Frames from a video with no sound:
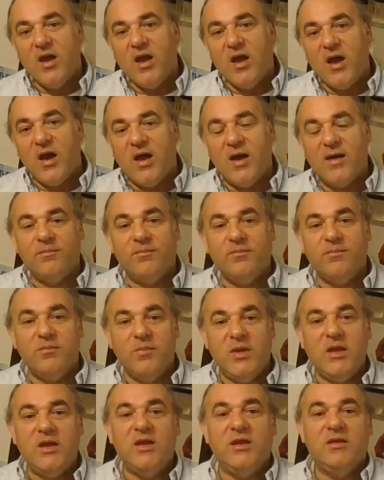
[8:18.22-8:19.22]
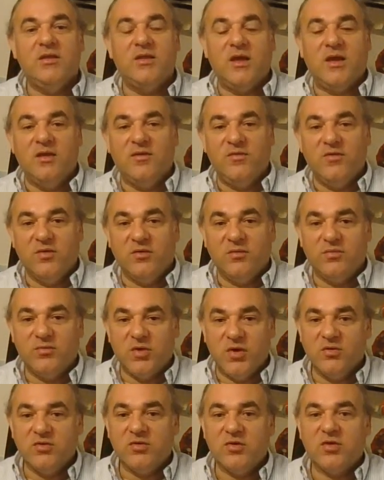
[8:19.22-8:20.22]
uh, meaning that if your
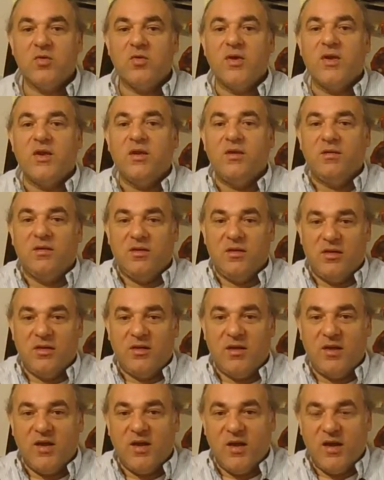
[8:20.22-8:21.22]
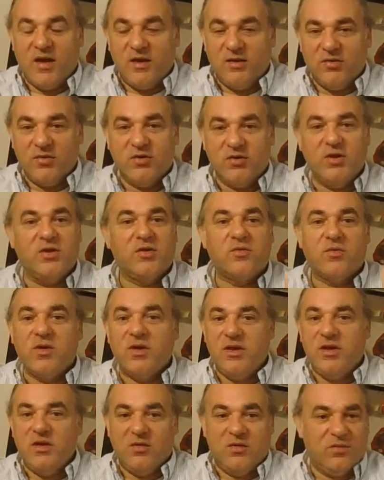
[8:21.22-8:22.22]
toes are going uh, at a 30
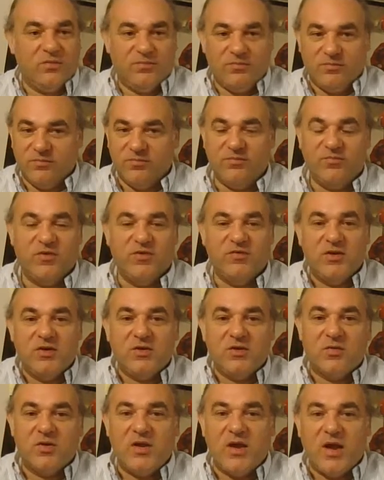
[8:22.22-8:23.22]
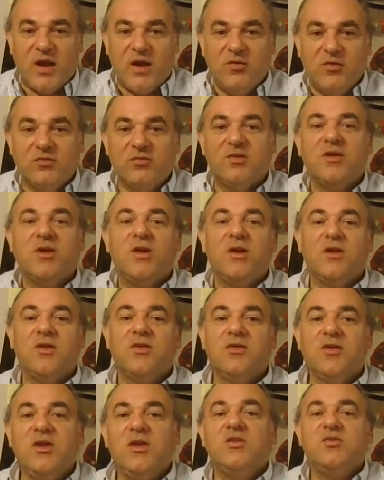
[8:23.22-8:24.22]
degree or 15 degree out, your
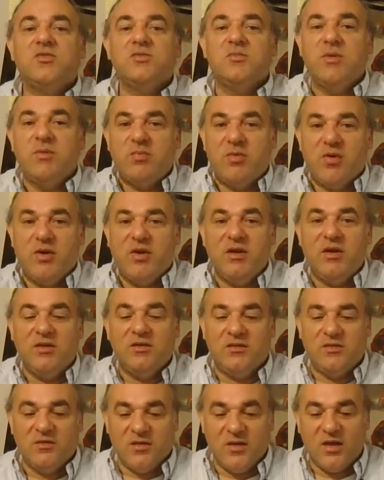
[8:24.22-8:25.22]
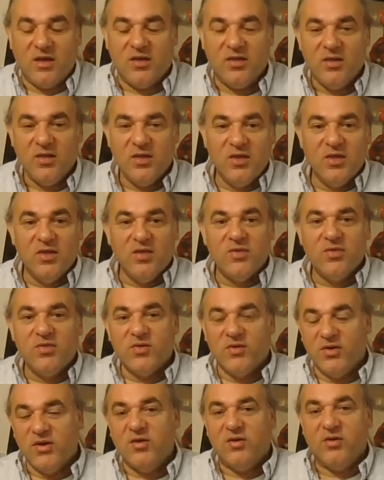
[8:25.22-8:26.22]
knees should be pointing uh,
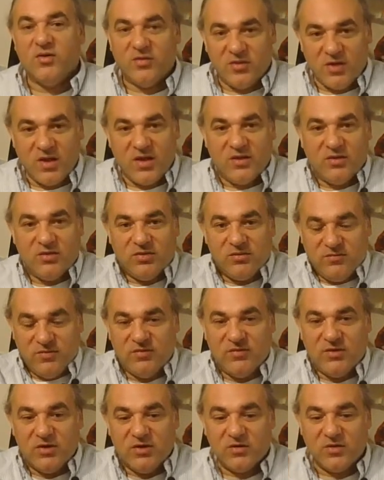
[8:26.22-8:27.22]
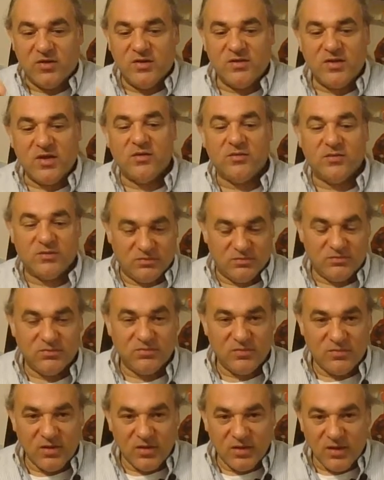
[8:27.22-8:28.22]
30 or uh, 50 degrees out
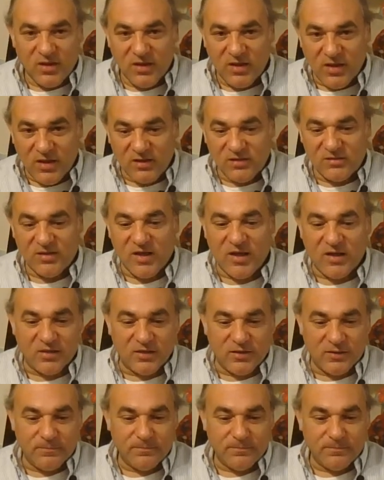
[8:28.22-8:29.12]
exactly.